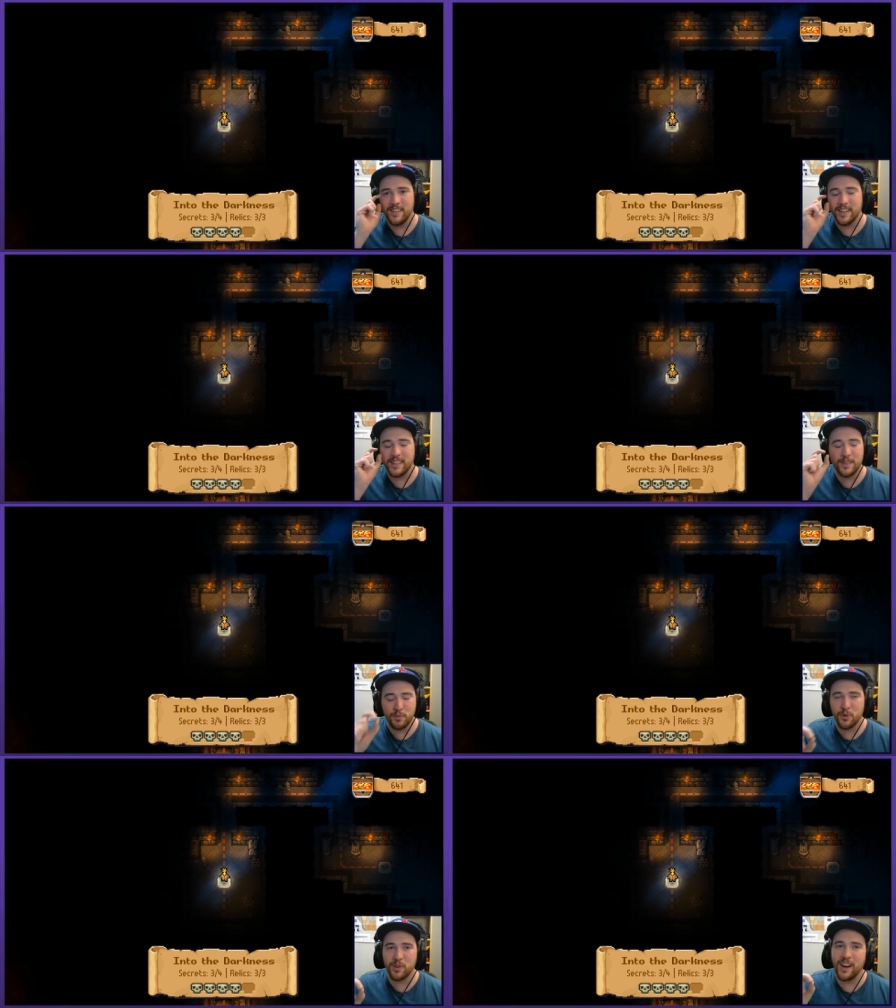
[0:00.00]

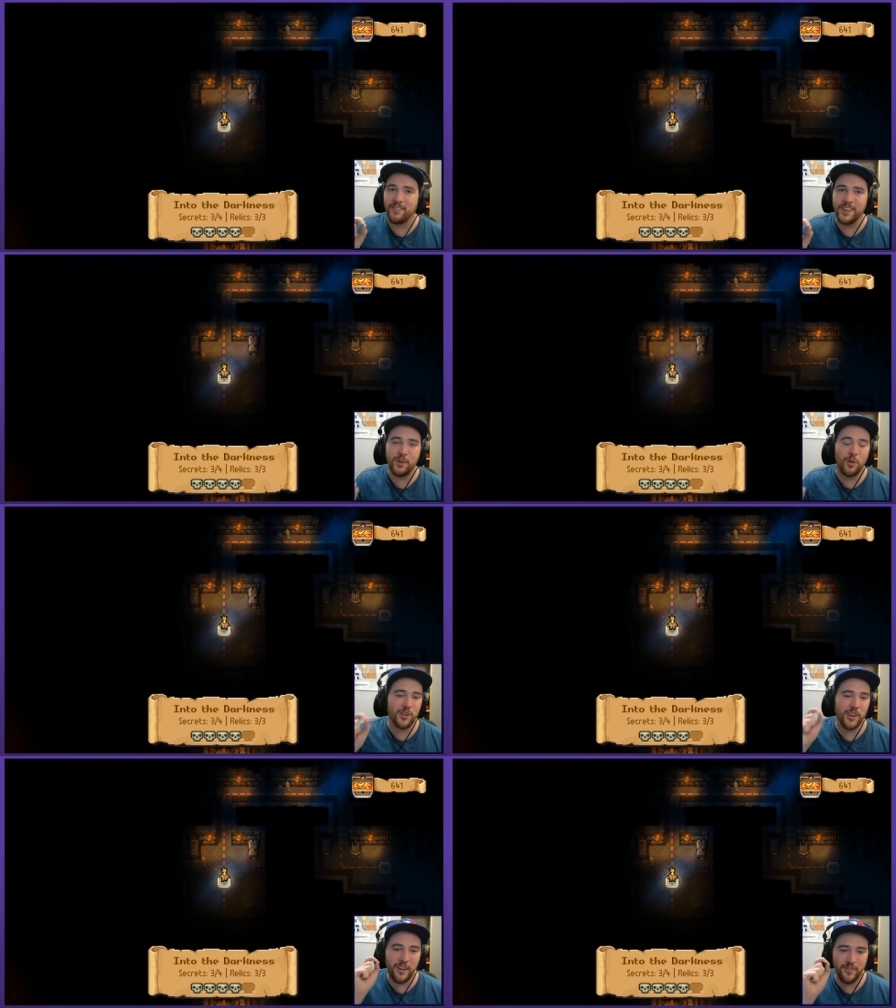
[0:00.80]
explore every
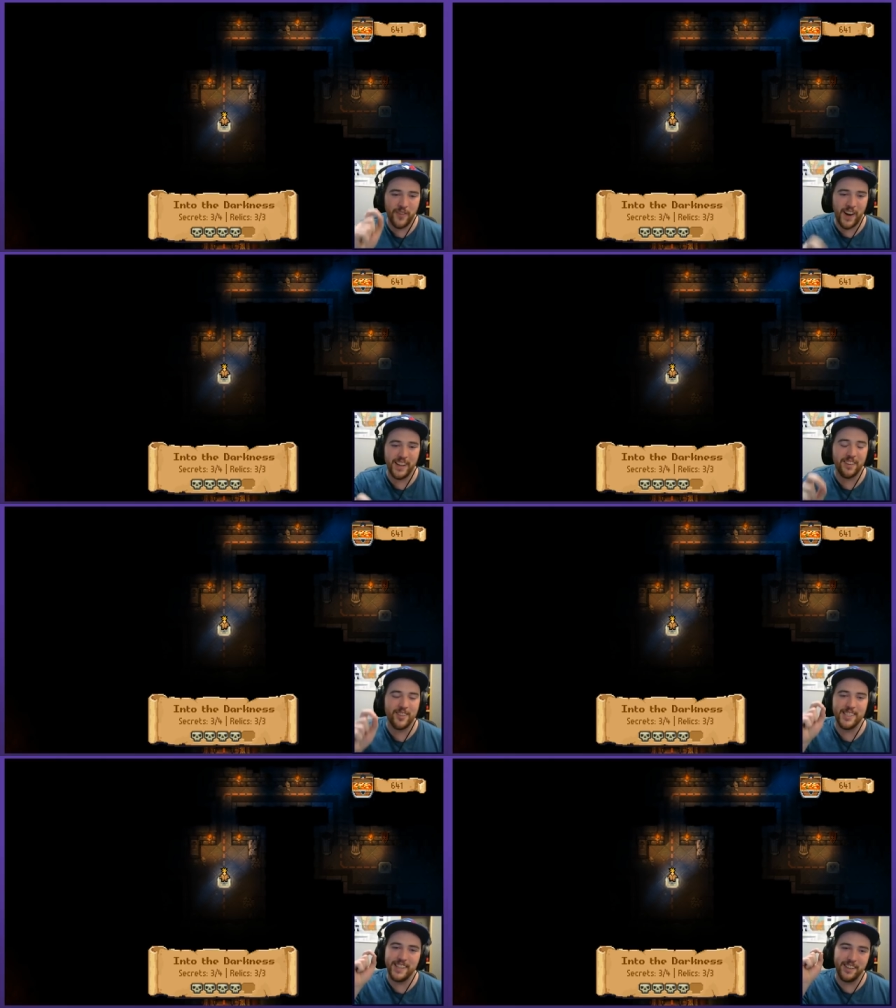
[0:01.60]
corner and find
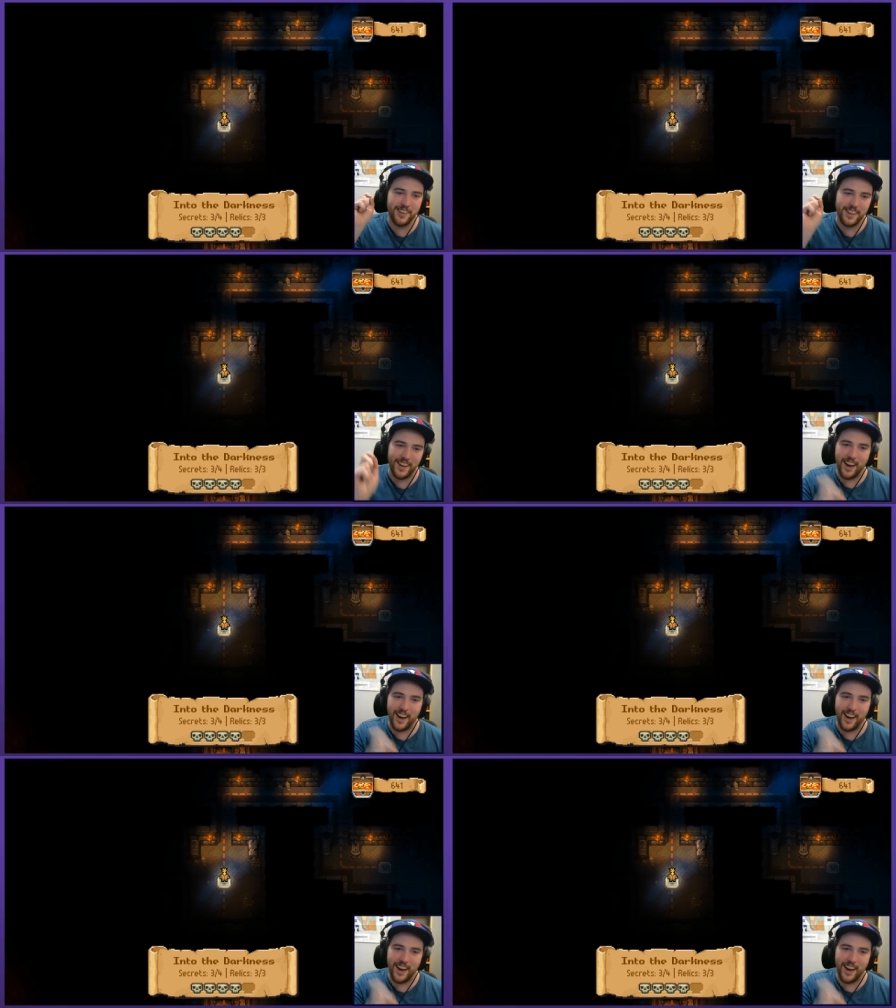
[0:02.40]
every secret.